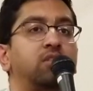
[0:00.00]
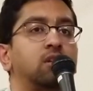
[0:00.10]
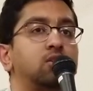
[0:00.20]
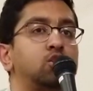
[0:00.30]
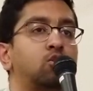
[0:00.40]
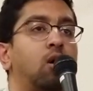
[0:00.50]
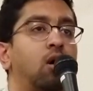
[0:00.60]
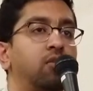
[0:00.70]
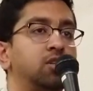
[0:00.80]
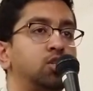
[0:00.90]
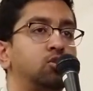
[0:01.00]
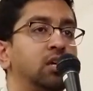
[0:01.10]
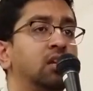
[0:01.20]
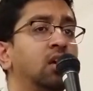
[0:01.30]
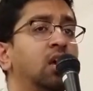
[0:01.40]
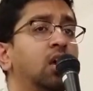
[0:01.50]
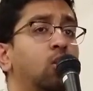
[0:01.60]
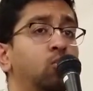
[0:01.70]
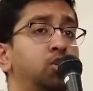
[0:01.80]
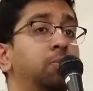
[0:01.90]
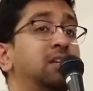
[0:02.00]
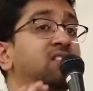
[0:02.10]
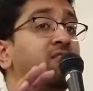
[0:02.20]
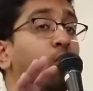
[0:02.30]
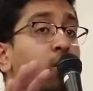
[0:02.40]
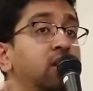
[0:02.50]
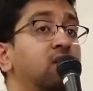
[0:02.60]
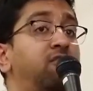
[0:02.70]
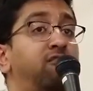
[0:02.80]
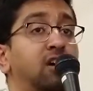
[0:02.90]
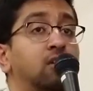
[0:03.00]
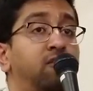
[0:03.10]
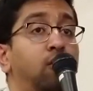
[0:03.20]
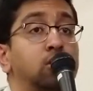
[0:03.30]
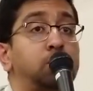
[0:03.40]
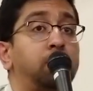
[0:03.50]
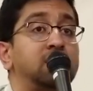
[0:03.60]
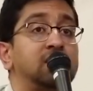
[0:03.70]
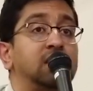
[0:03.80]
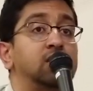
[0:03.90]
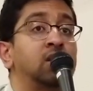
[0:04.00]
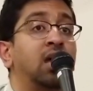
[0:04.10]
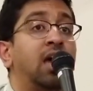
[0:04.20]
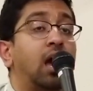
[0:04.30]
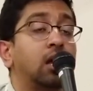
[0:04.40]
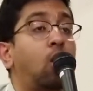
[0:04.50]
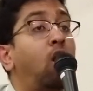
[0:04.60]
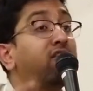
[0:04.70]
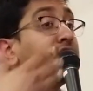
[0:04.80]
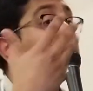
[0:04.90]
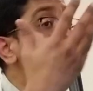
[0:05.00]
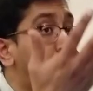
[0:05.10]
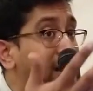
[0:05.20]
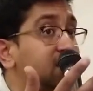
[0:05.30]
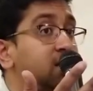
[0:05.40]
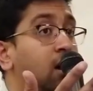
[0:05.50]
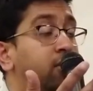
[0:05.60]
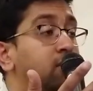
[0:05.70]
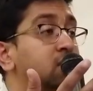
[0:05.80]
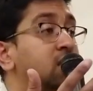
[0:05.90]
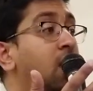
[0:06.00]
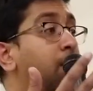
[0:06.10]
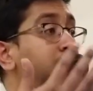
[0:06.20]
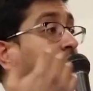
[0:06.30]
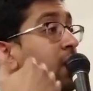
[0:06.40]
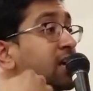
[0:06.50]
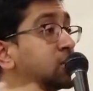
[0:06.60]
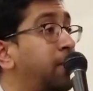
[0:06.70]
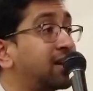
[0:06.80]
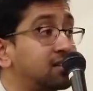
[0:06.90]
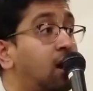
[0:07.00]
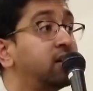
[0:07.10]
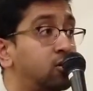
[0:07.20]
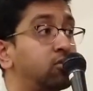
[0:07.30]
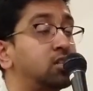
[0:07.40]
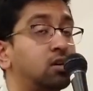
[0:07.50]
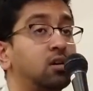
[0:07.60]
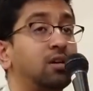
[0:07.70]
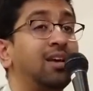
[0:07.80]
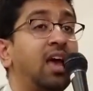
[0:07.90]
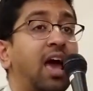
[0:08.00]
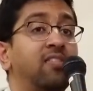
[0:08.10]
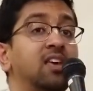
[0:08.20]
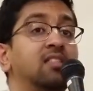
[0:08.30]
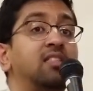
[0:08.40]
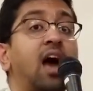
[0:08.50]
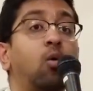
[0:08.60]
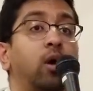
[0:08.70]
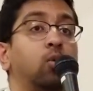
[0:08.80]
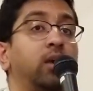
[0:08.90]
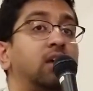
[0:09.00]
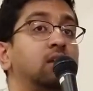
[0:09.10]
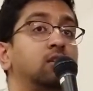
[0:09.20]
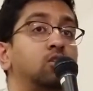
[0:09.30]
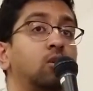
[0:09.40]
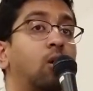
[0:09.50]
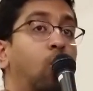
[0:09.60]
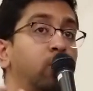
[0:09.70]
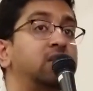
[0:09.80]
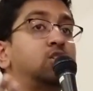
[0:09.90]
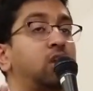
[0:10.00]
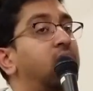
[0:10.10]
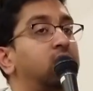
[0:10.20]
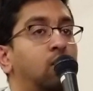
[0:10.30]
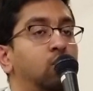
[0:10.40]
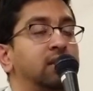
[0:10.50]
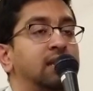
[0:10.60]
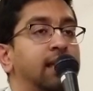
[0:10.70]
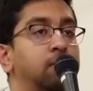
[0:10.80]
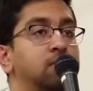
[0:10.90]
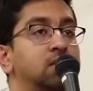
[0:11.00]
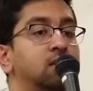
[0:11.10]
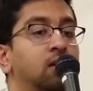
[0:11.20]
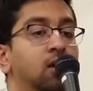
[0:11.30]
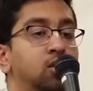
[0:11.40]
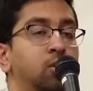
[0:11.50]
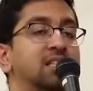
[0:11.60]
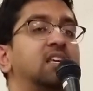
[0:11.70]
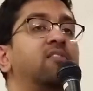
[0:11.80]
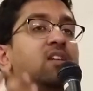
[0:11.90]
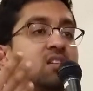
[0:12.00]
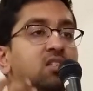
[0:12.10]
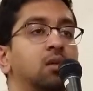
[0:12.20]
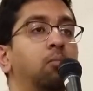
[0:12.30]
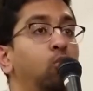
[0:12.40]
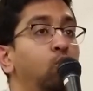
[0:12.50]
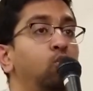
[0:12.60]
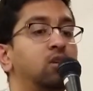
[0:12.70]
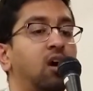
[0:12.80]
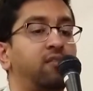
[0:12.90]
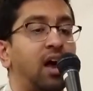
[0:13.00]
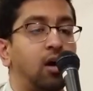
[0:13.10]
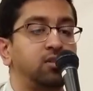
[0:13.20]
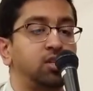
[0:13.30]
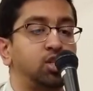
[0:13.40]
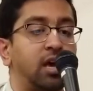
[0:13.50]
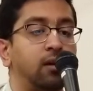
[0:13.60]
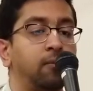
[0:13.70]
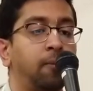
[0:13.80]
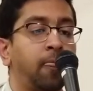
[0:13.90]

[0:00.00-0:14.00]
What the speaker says: than a straw on the street. We should be devoid of false prestige, offer respect to others, but expect none in return. And in that way we can always chant the holy names. So he's given us the mood of how to chant.